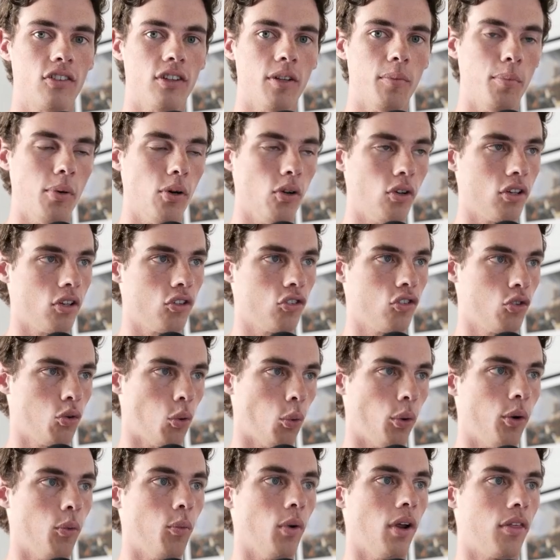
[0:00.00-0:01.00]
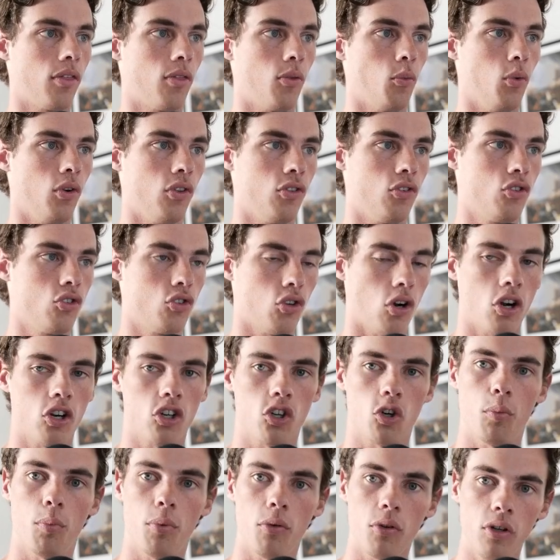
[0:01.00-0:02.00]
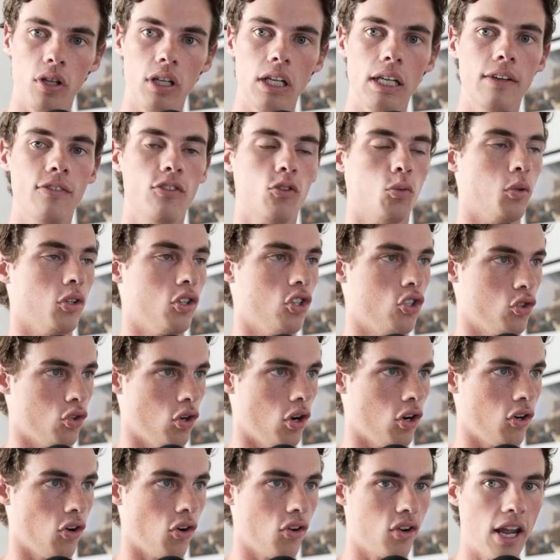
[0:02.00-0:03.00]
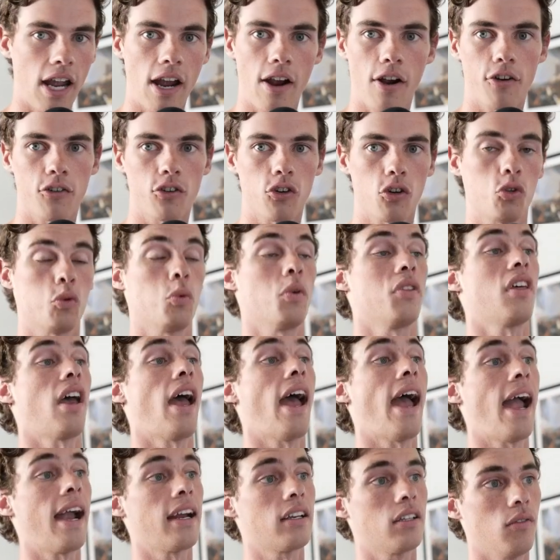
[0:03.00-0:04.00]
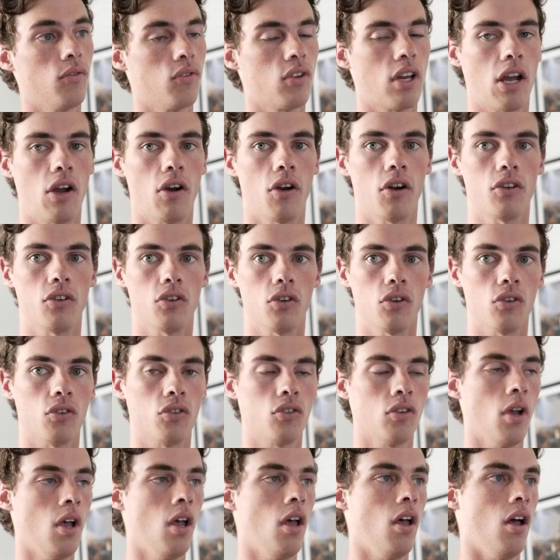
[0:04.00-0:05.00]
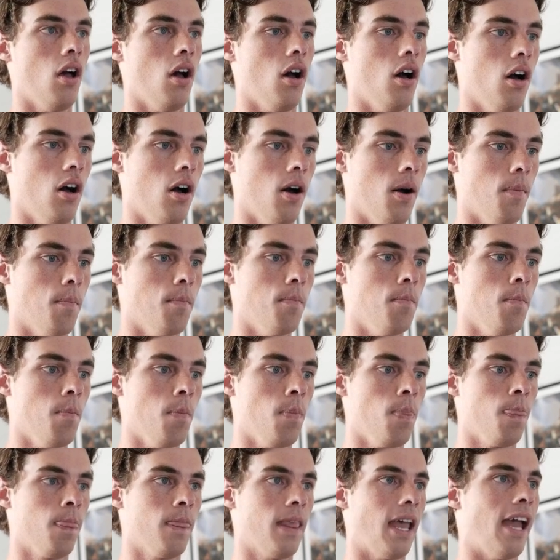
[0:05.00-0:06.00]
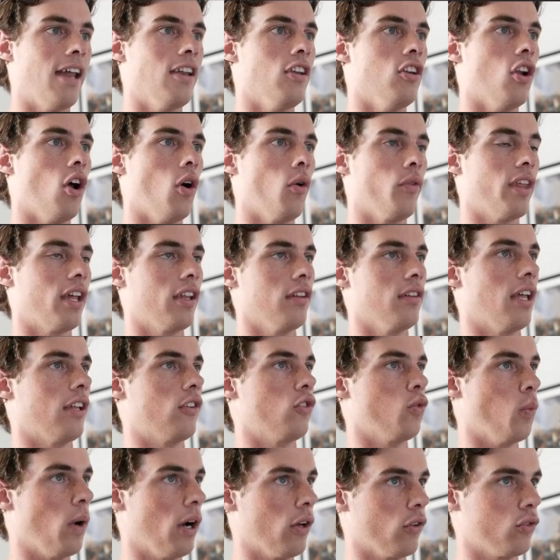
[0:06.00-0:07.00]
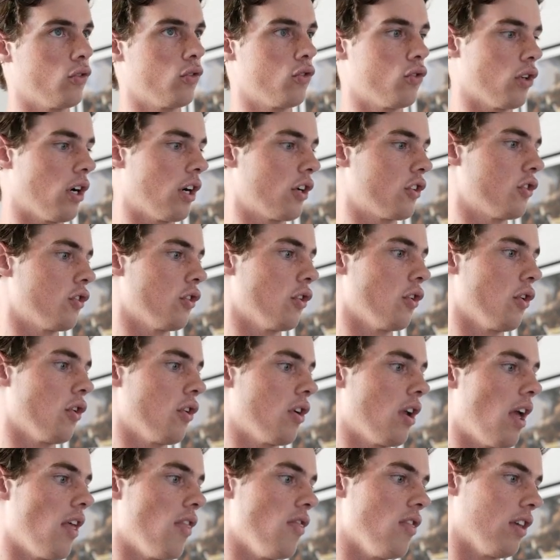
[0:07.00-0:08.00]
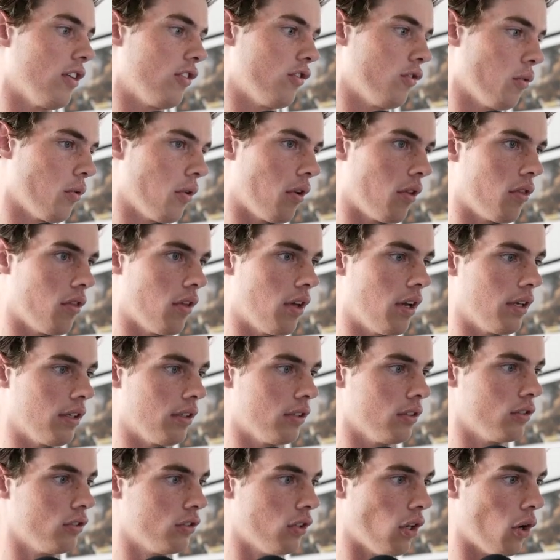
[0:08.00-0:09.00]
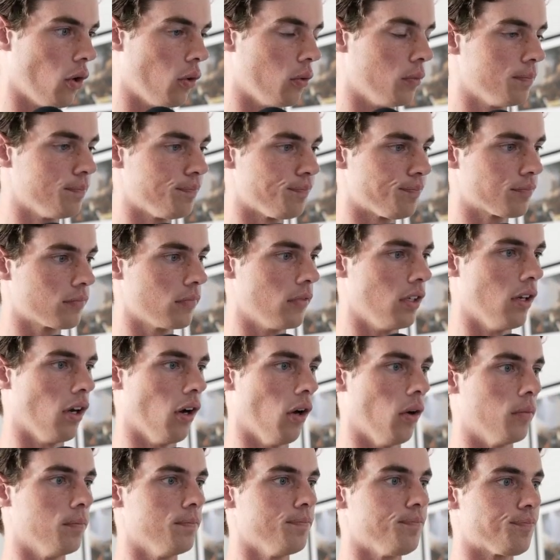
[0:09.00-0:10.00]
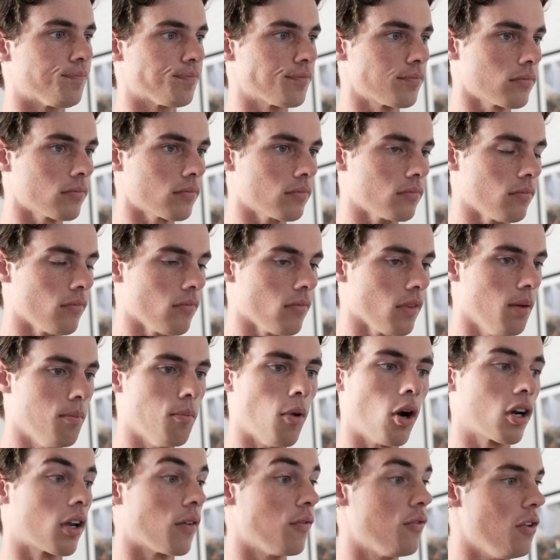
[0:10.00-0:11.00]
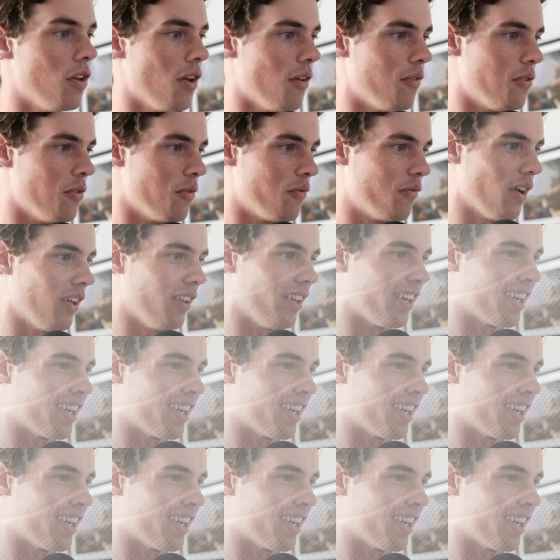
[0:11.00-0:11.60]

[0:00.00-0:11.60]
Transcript: building a story with stronger beliefs, with stronger characters, with active characters, and you know that's well structured and this sort of thing. So you know, Mark, if you felt like